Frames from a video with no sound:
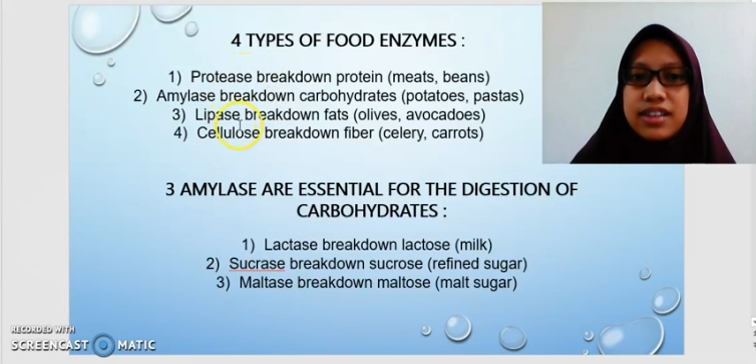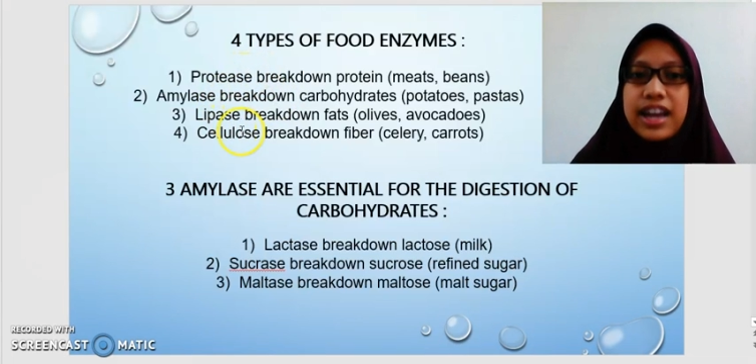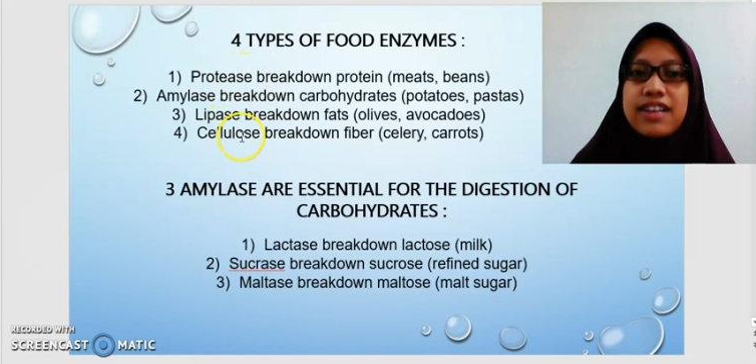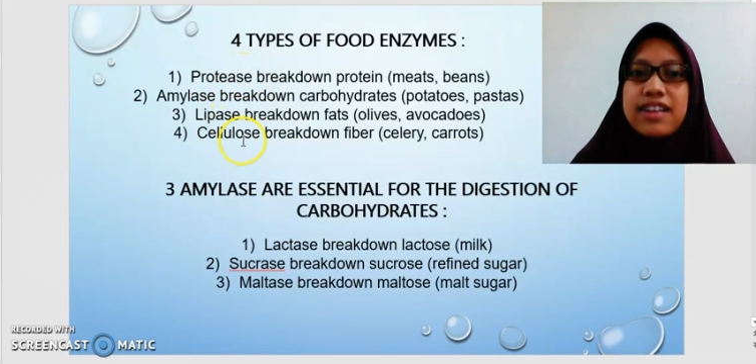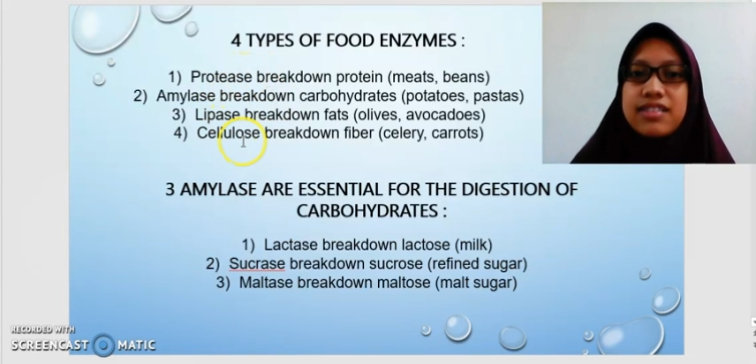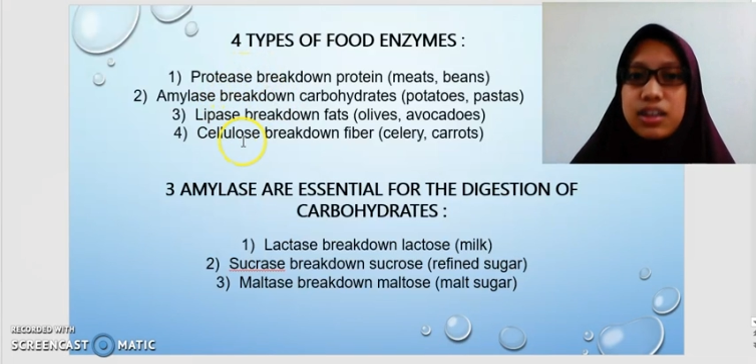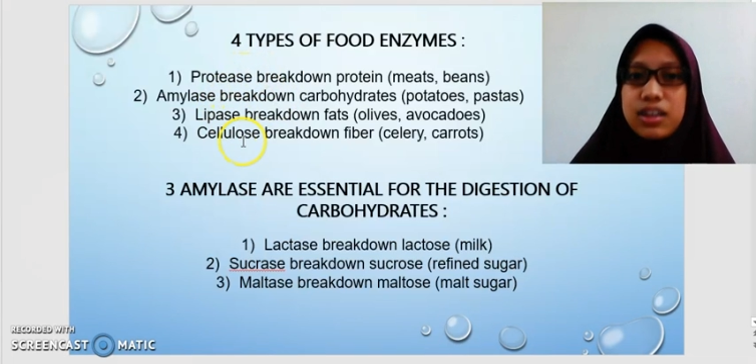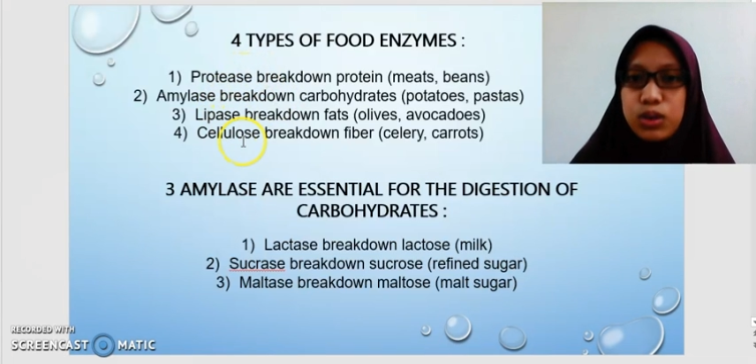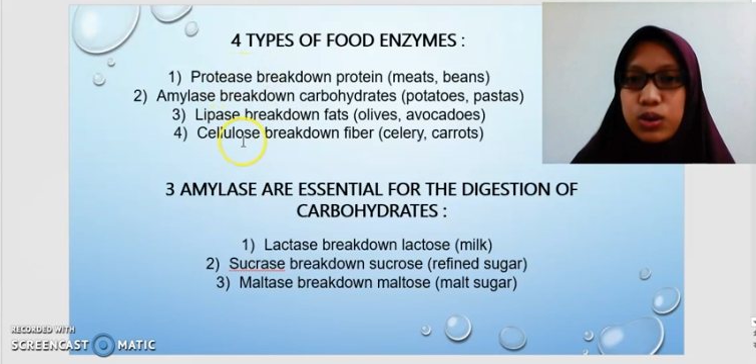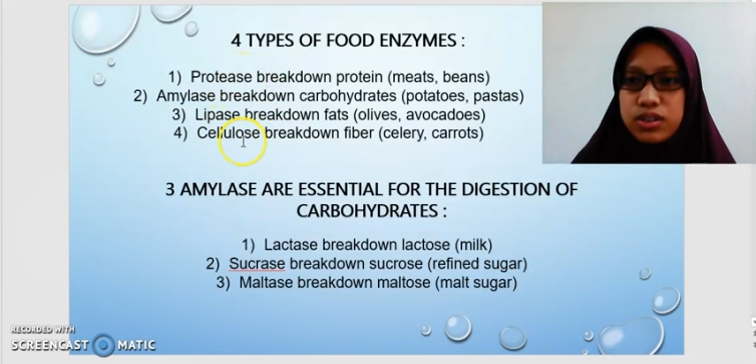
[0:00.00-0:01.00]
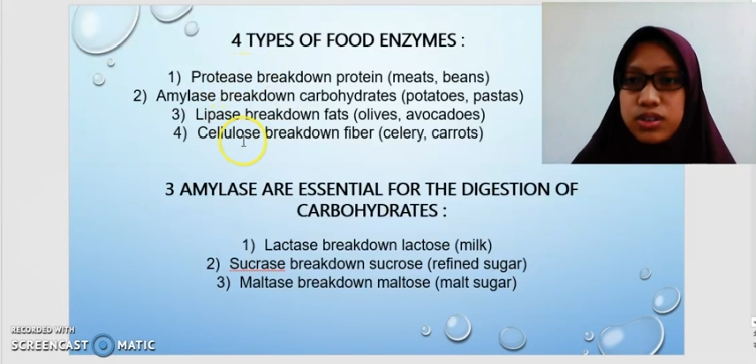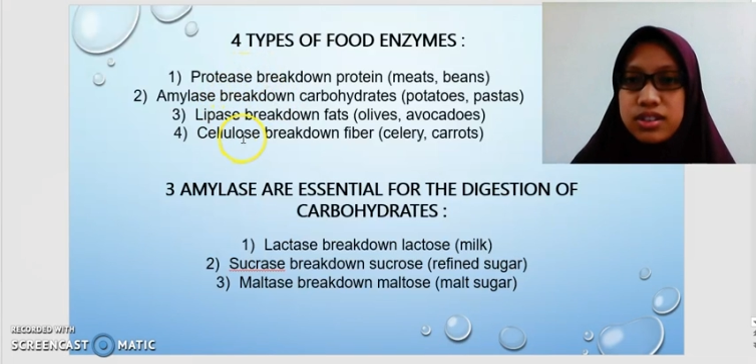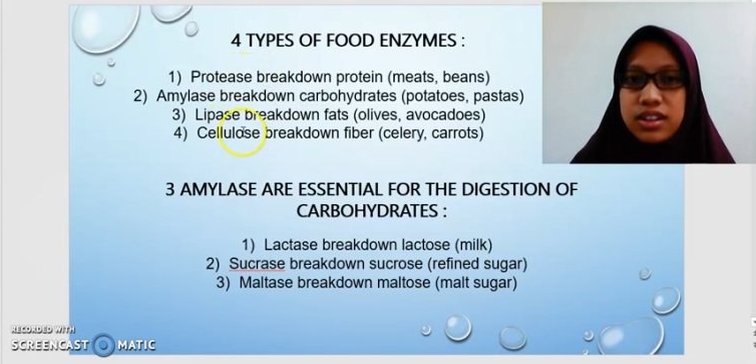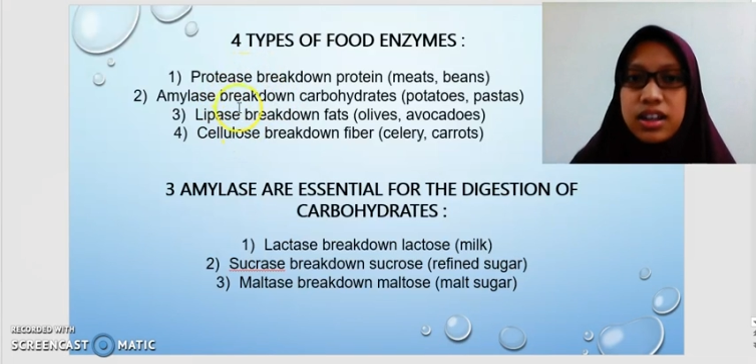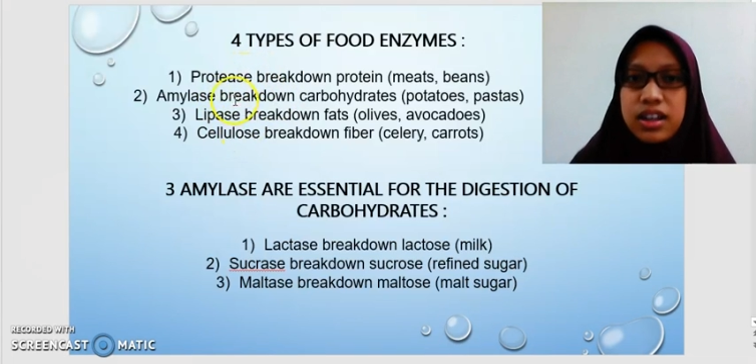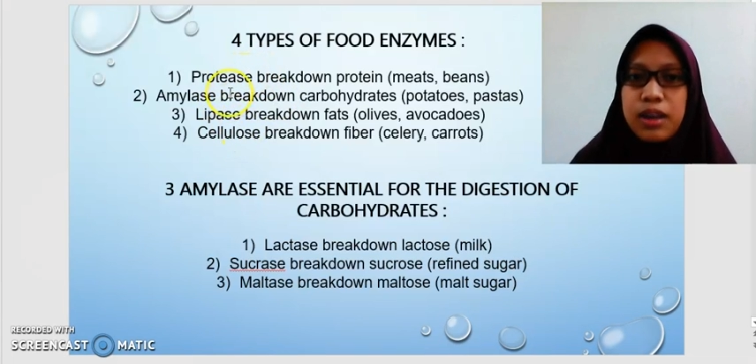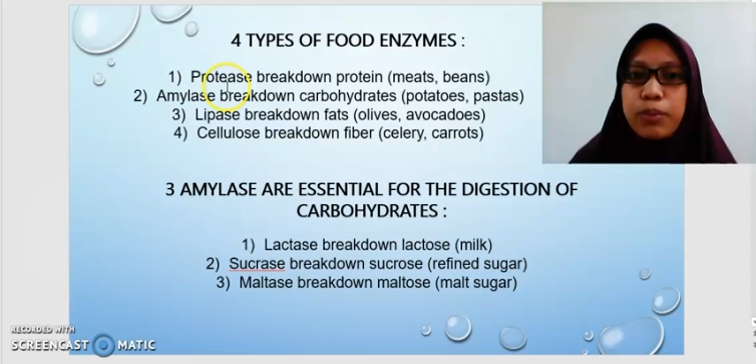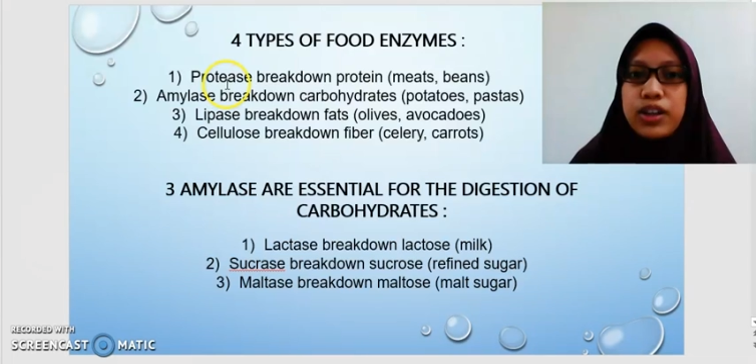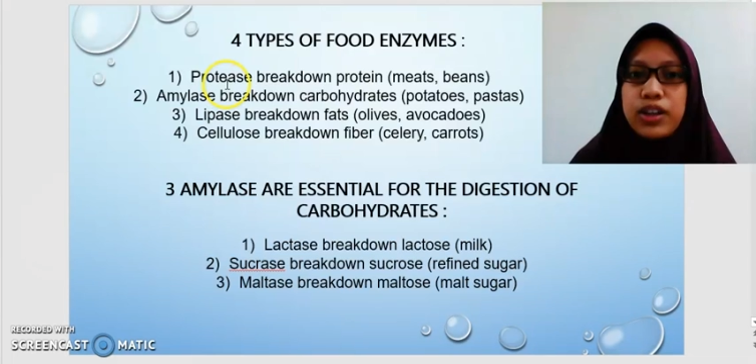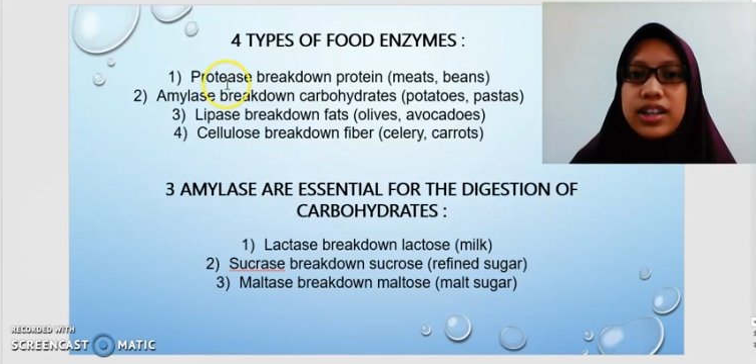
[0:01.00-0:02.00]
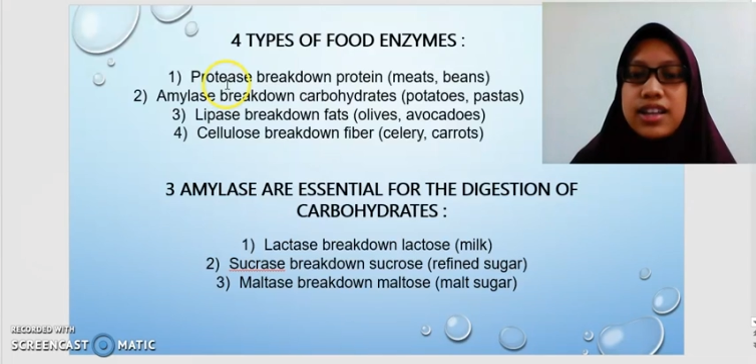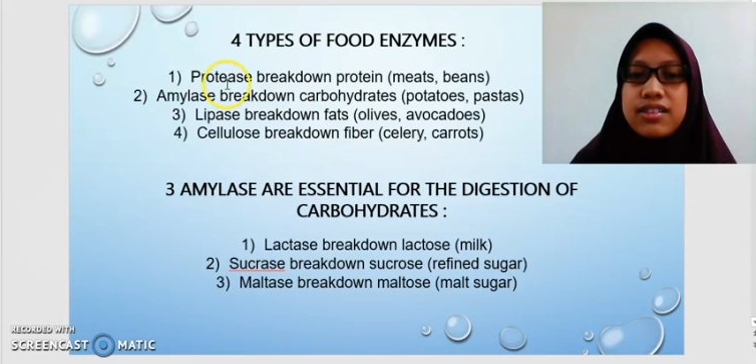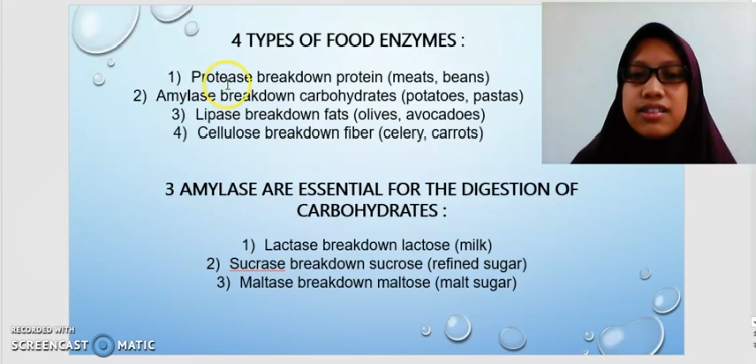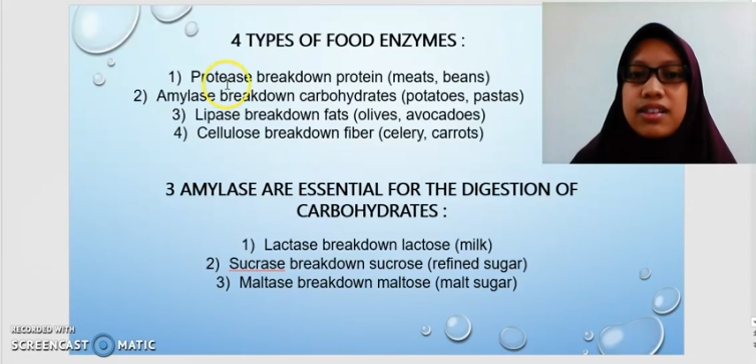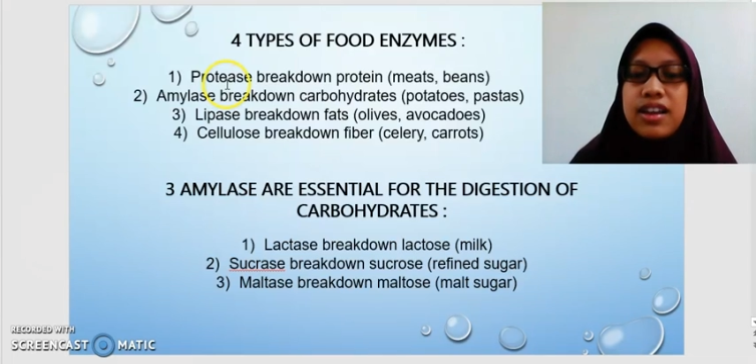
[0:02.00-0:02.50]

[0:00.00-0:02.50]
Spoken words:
and cellulose. Protease